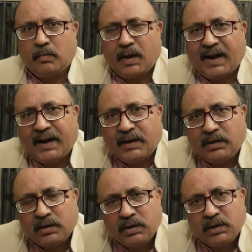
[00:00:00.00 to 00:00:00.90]
And
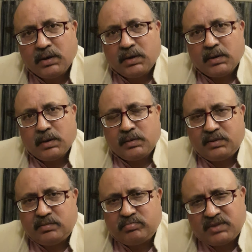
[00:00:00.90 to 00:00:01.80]

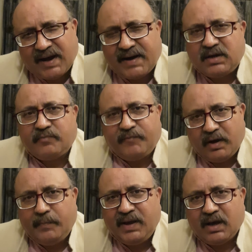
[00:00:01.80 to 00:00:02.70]
that
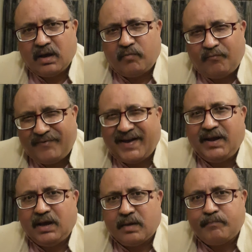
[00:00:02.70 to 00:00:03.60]
will be a
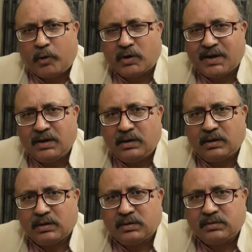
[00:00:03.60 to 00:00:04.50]
very important
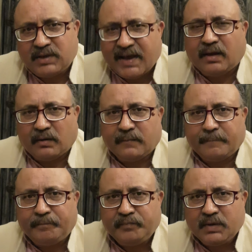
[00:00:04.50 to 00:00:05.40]
thing
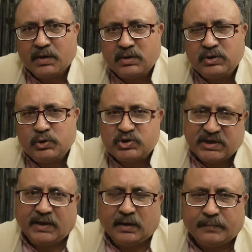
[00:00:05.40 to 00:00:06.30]
to
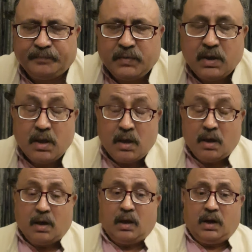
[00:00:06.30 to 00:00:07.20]
see.
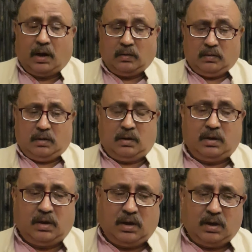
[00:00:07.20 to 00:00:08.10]
Now,
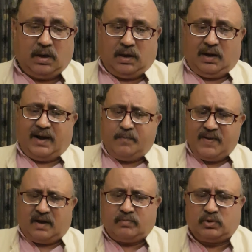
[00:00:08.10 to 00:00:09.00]
let me
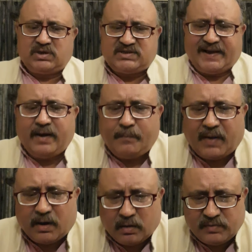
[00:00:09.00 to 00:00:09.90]
come to the second
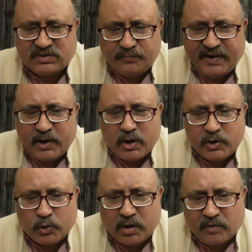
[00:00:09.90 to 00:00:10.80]
part of this video
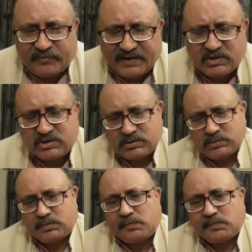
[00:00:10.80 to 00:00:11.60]
editorial, friends.